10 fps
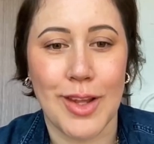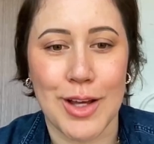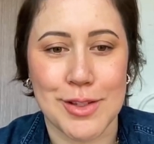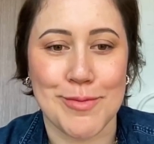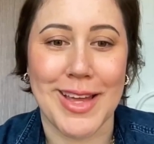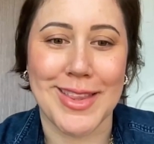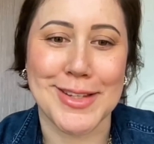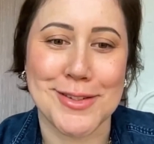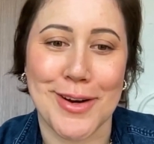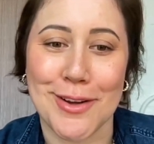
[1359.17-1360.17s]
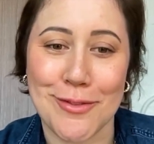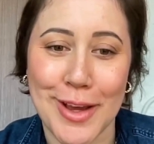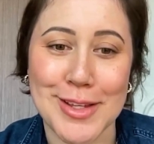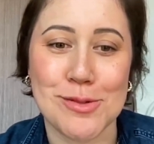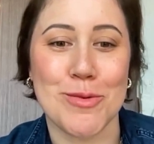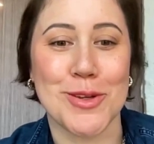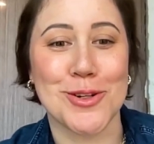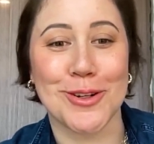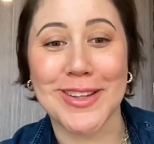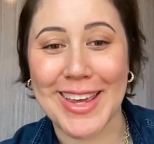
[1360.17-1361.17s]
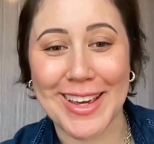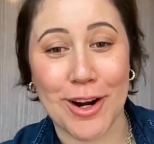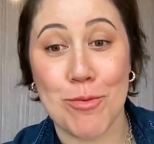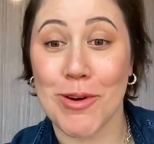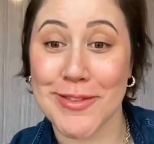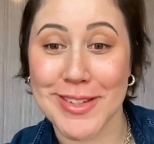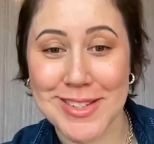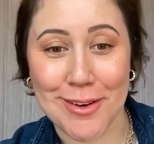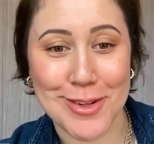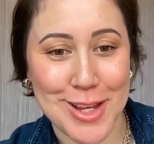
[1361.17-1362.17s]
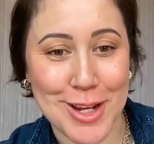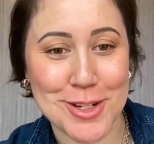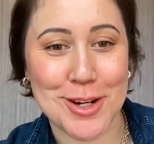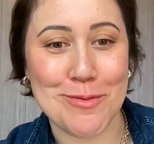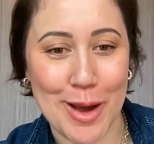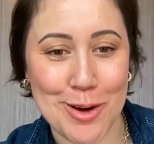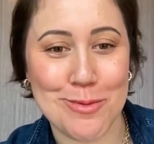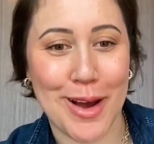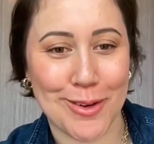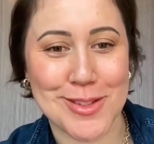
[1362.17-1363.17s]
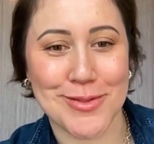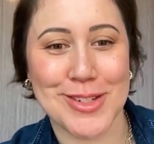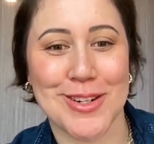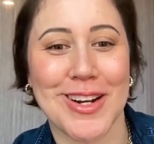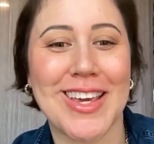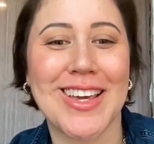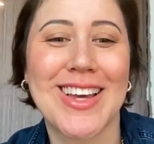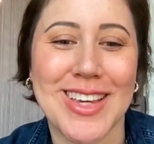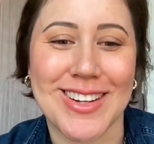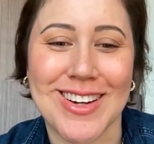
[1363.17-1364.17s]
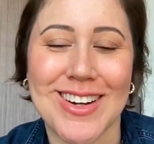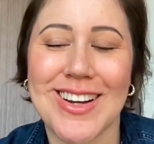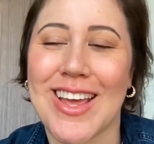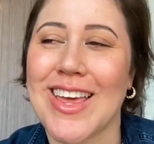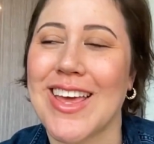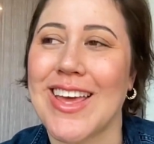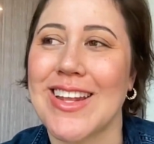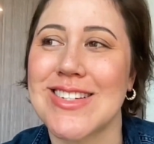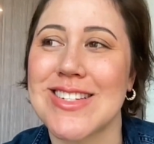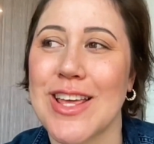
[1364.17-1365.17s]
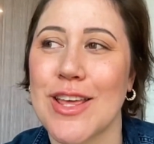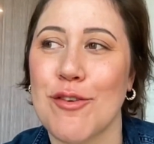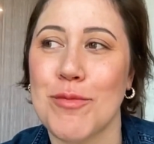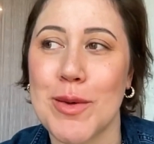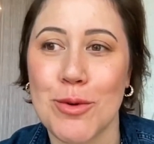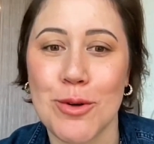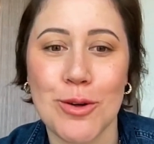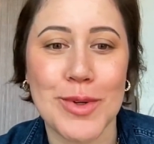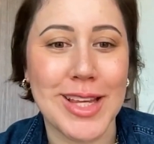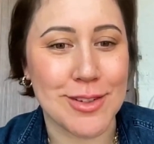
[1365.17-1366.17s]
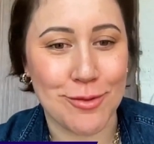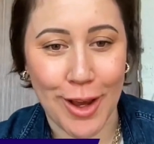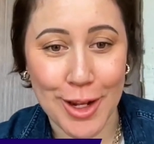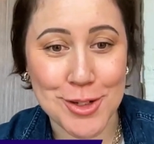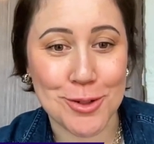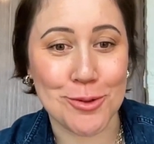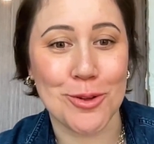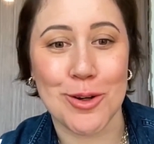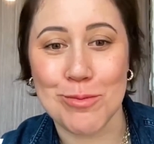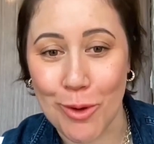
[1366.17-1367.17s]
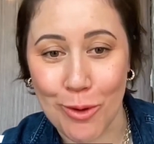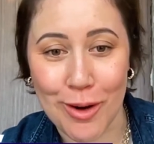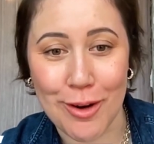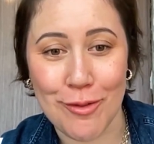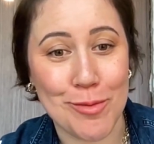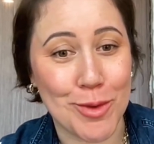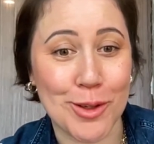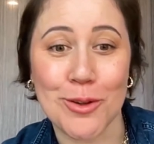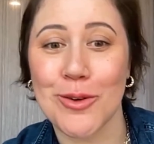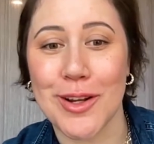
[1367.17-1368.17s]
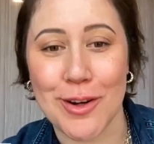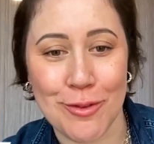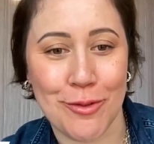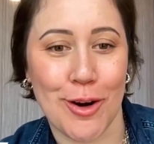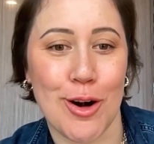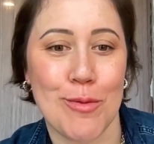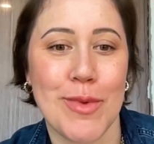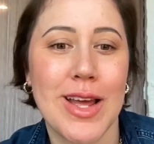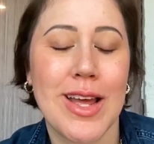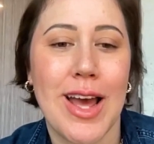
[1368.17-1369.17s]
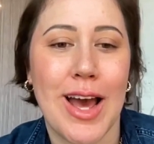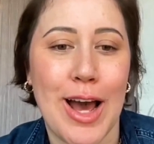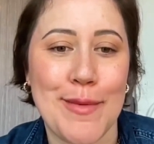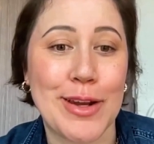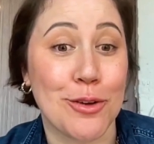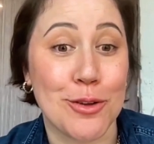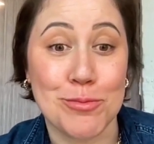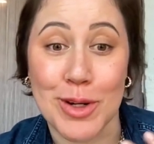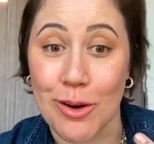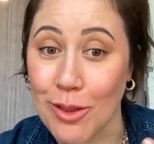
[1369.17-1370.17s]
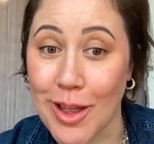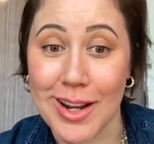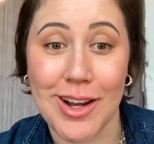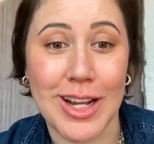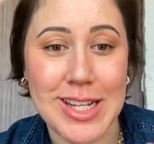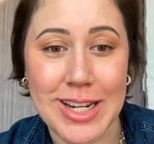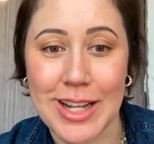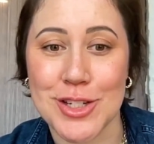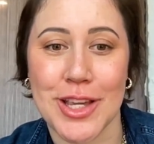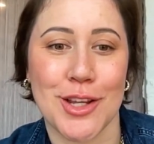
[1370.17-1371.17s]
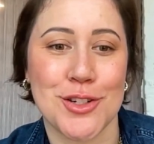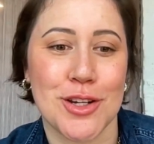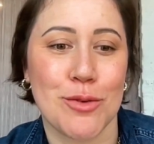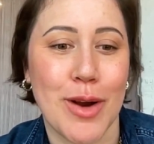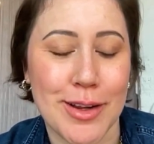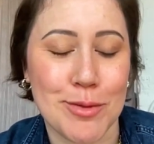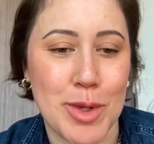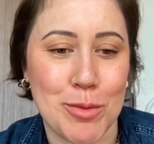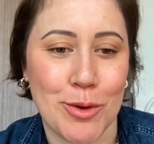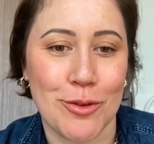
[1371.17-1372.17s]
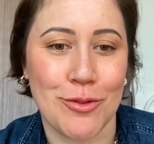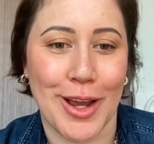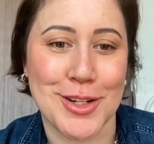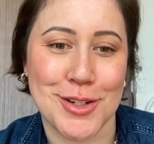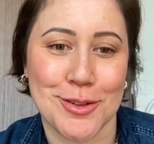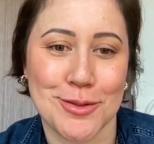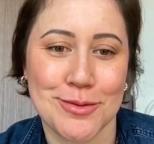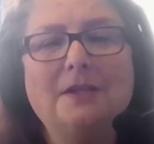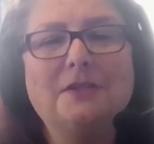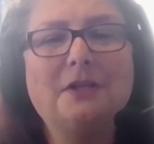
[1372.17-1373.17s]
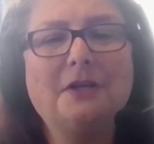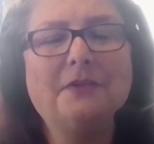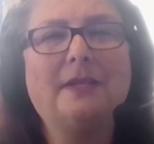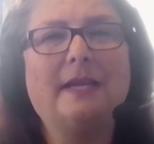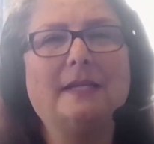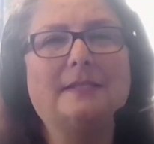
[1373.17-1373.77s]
Awesome. Yeah, that's great advice. We'll be sure to link our previous conversation about powers of attorney here. And if people would like to find you, learn more from you and your firm, I know you've put out a lot of content and education. Where can people find you? Certainly.